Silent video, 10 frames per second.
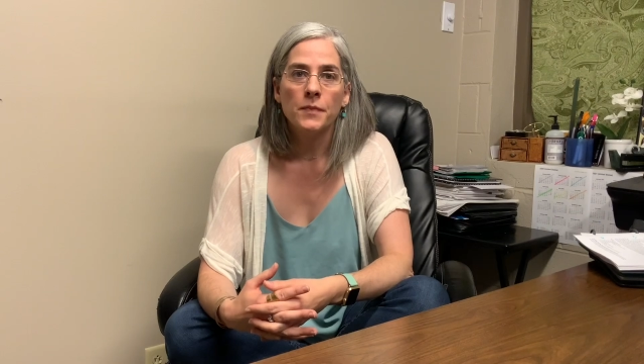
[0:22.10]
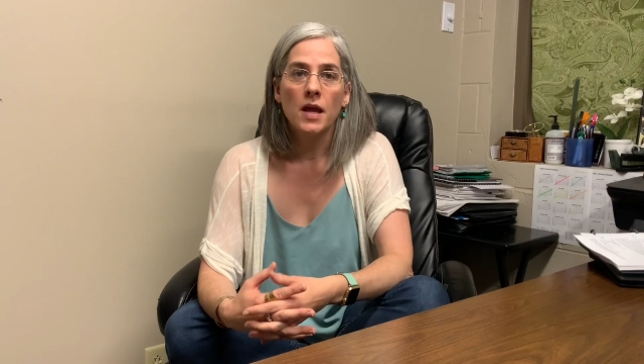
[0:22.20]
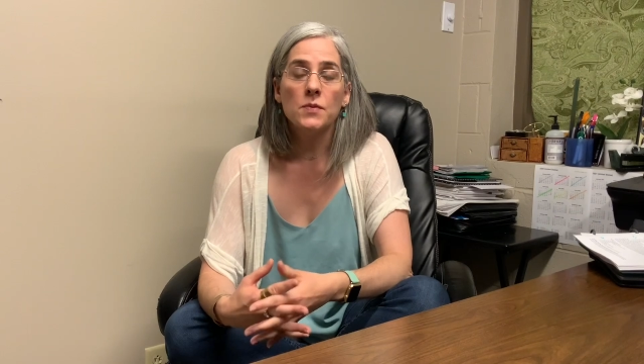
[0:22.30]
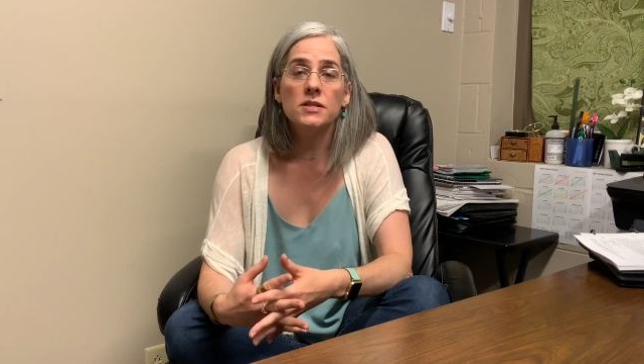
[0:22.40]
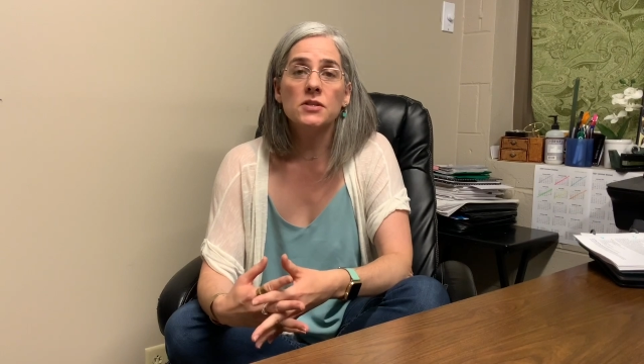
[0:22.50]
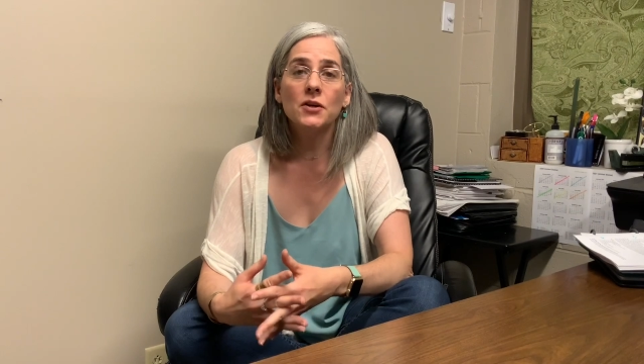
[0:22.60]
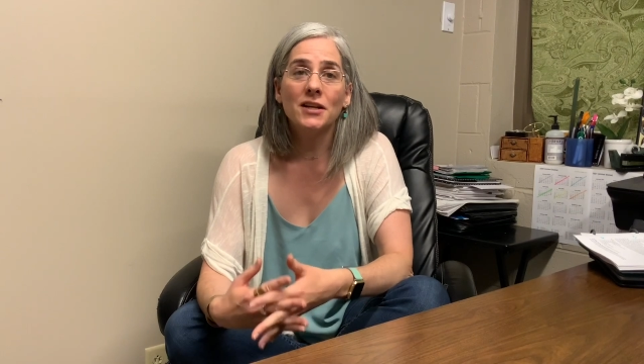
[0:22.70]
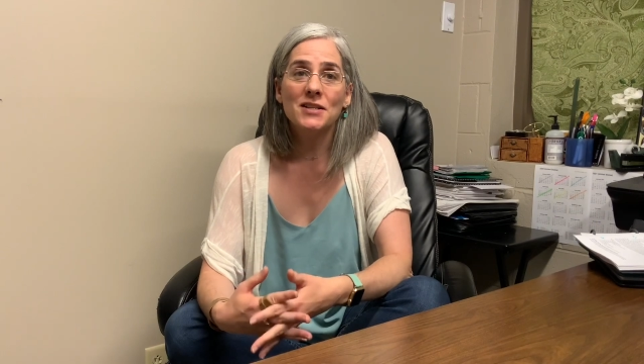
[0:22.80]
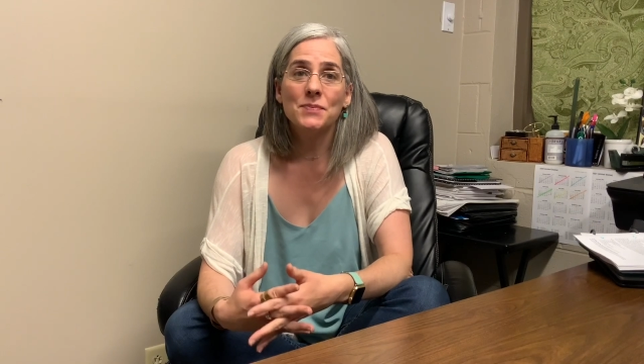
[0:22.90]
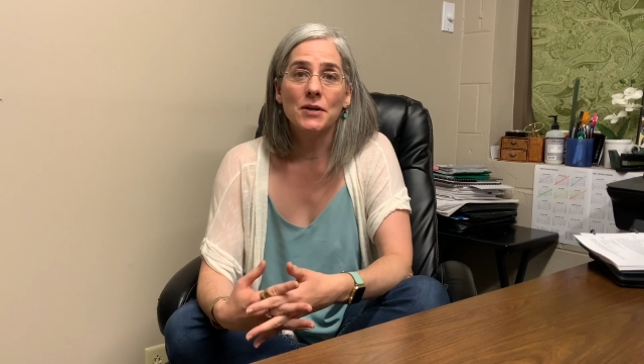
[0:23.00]
It was such a great
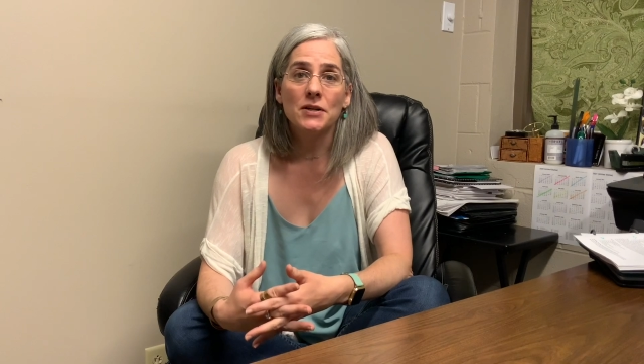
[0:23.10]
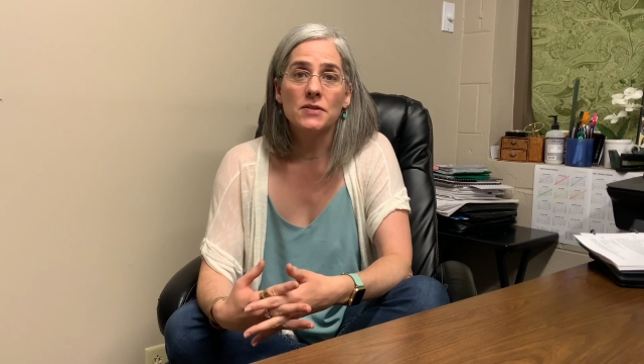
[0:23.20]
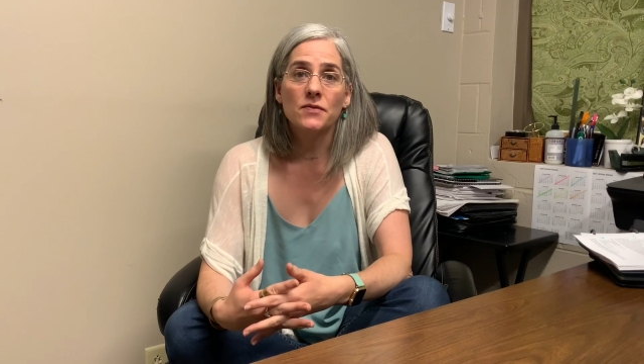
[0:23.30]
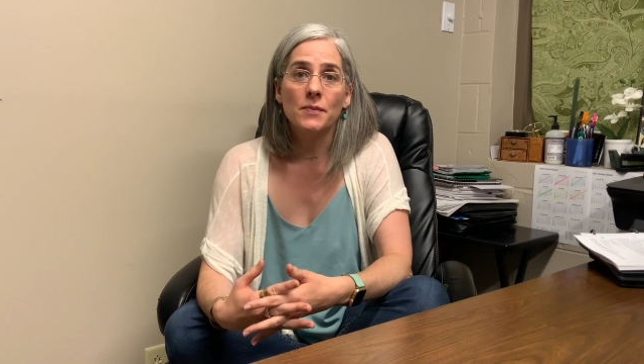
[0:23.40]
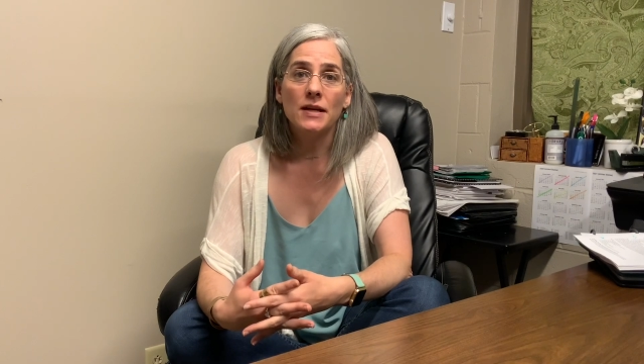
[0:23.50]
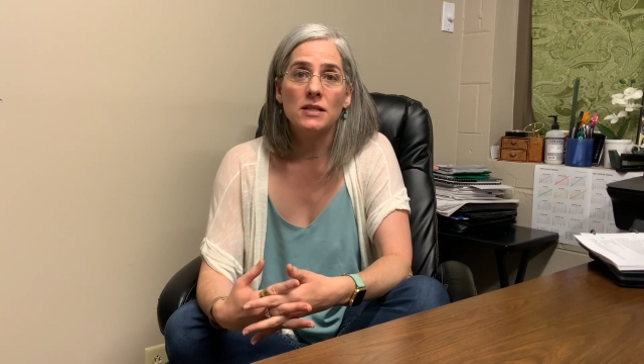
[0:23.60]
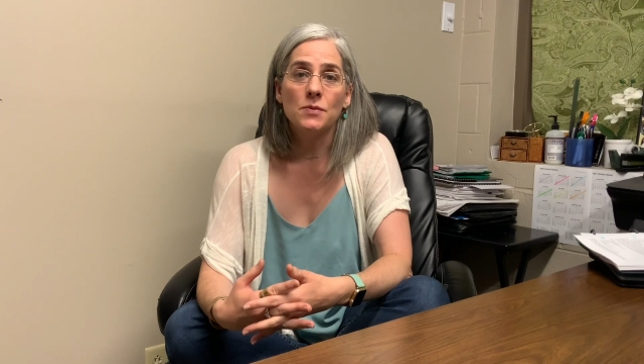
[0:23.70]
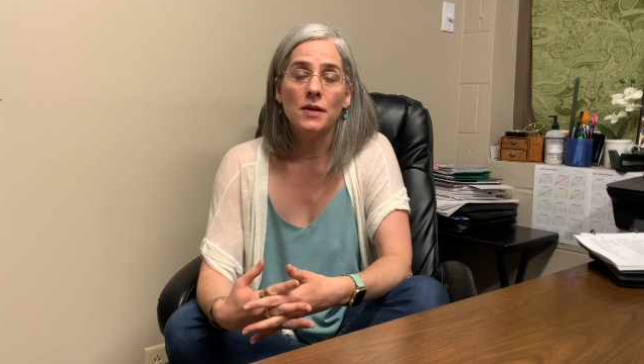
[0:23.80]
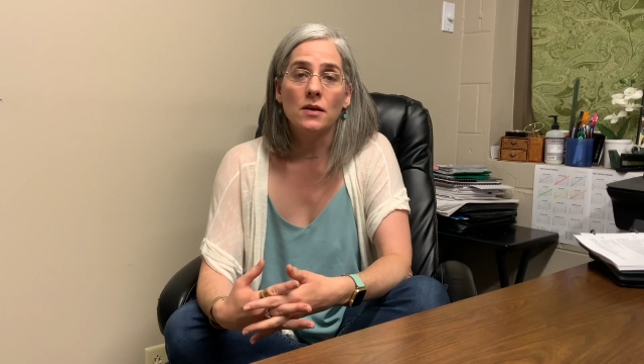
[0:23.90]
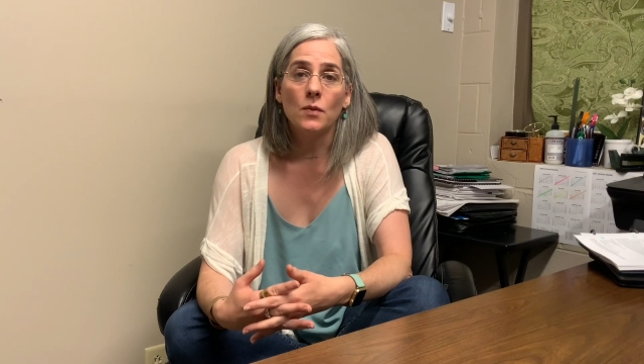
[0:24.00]
experience for me to
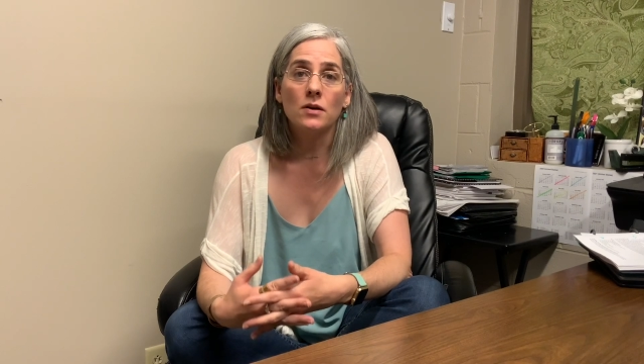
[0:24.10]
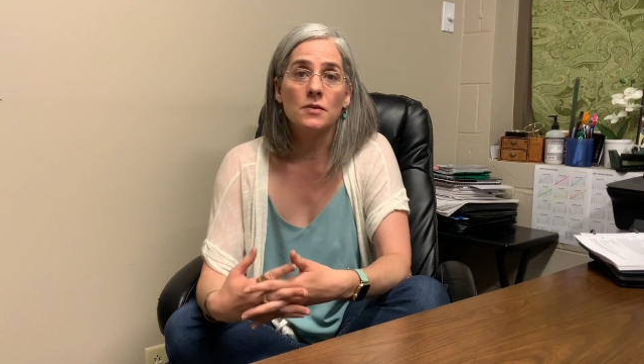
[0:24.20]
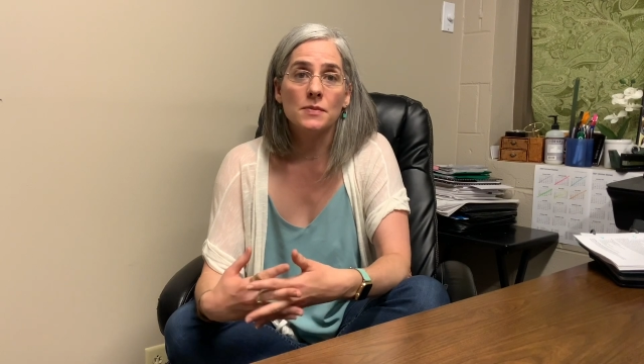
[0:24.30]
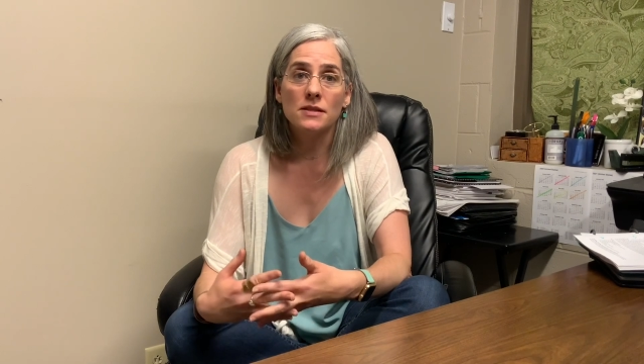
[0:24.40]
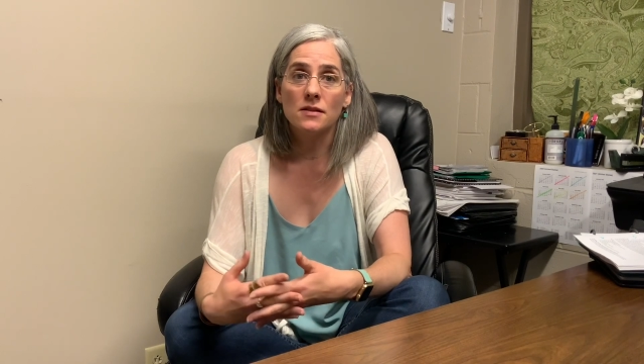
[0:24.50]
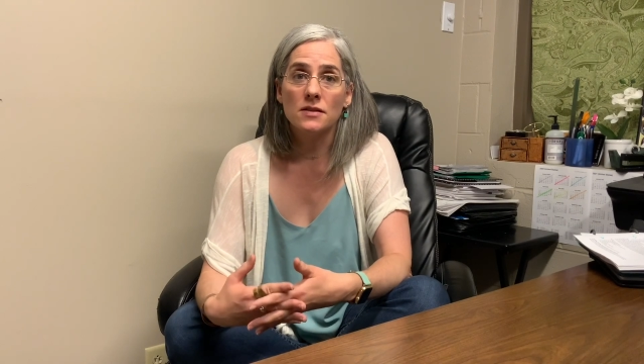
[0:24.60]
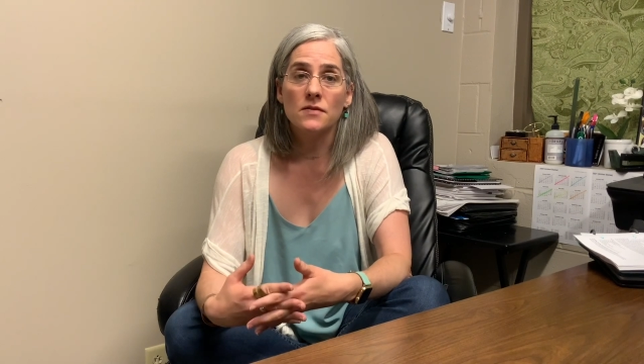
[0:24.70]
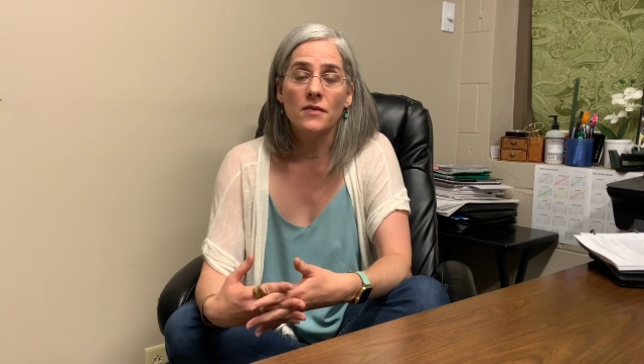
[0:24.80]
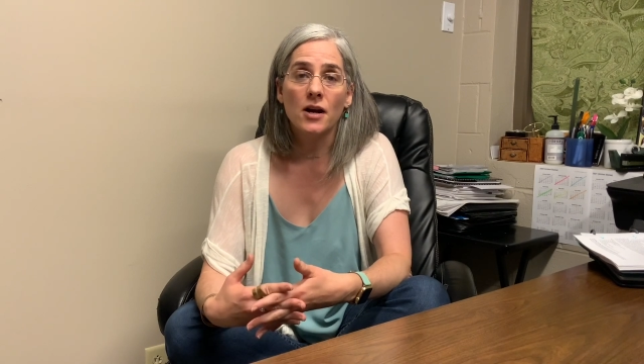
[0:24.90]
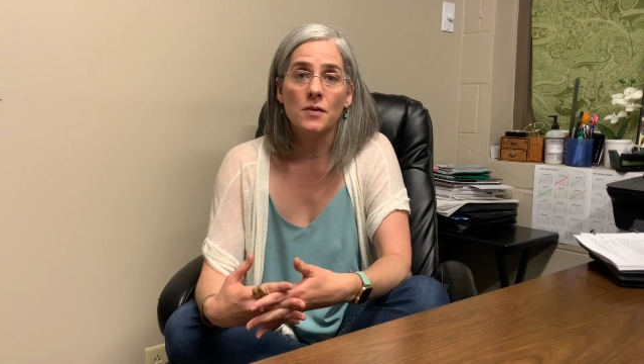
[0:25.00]
be welcomed into this
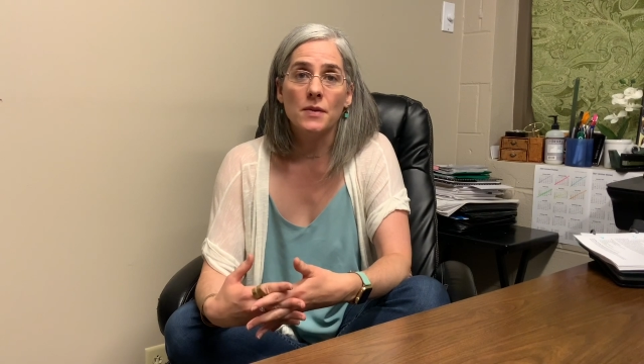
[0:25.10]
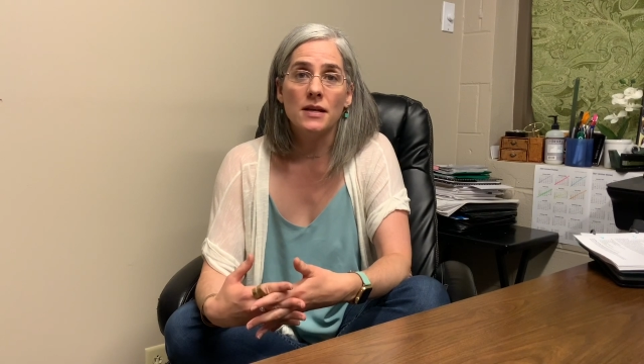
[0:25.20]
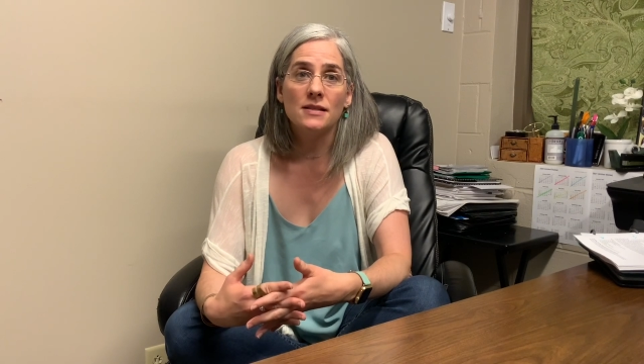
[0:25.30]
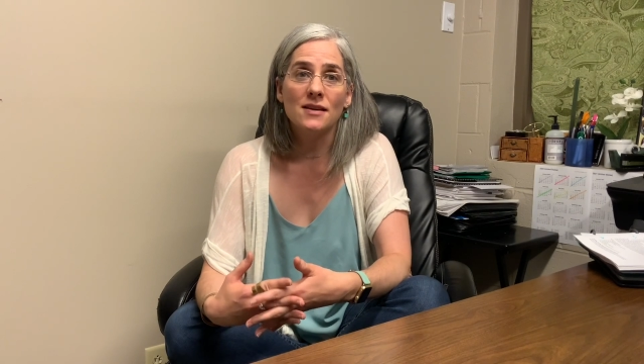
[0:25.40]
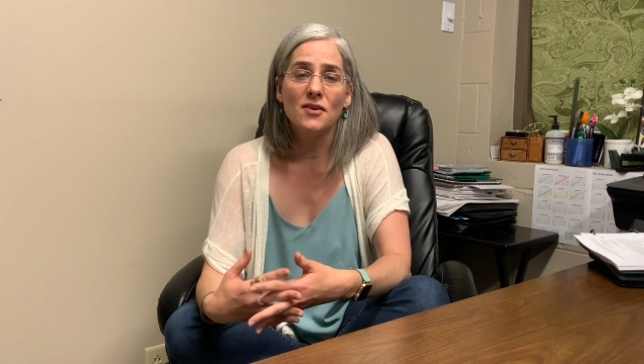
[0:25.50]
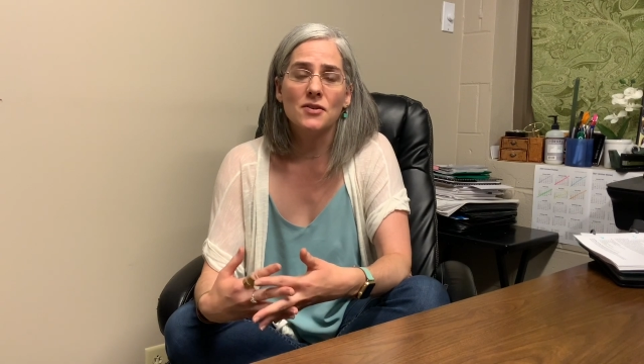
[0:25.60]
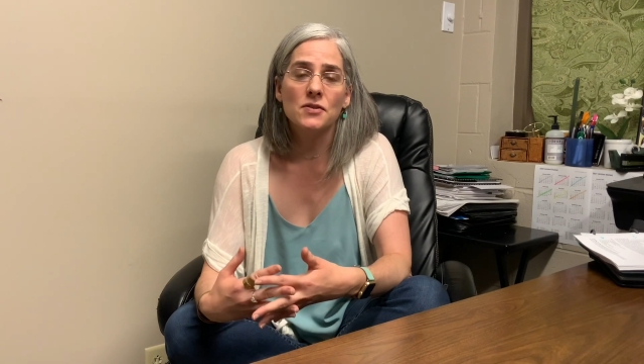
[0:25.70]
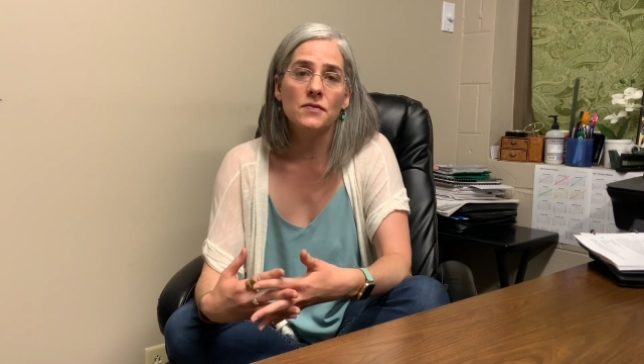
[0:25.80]
environment and also